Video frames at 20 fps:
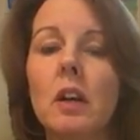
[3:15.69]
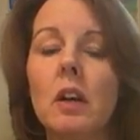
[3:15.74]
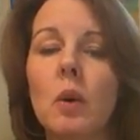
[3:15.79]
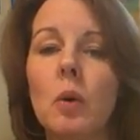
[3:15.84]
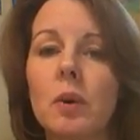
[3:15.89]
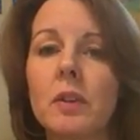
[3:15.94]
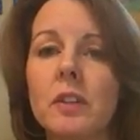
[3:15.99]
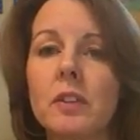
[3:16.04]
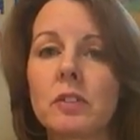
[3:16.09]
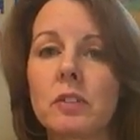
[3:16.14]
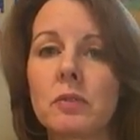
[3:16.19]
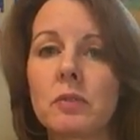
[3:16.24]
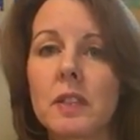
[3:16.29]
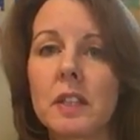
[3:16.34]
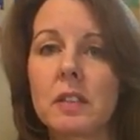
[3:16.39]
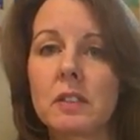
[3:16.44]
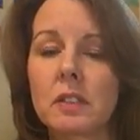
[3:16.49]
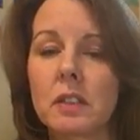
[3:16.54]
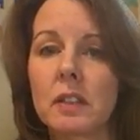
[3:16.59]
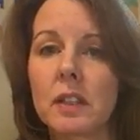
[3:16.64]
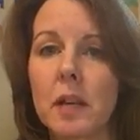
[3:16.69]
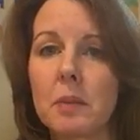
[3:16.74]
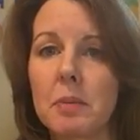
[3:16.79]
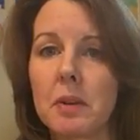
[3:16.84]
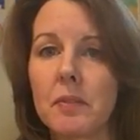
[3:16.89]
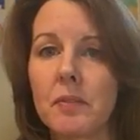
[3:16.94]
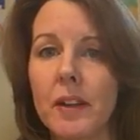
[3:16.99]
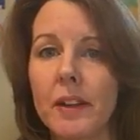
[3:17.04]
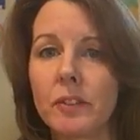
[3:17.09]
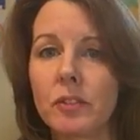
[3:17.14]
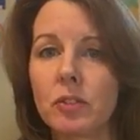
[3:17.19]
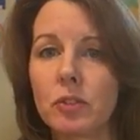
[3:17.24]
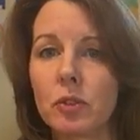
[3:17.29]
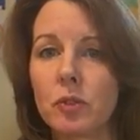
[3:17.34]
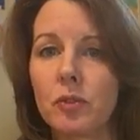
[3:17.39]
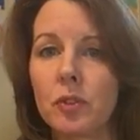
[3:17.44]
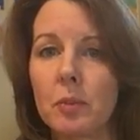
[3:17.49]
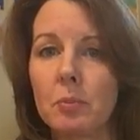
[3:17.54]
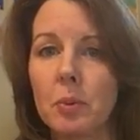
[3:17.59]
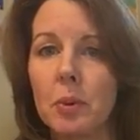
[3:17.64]
or there's a reason that prevents you
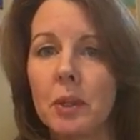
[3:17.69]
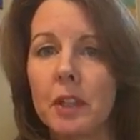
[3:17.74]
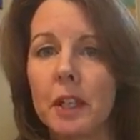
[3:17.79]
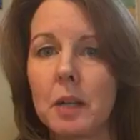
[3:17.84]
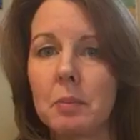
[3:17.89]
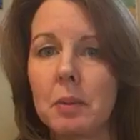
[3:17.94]
from putting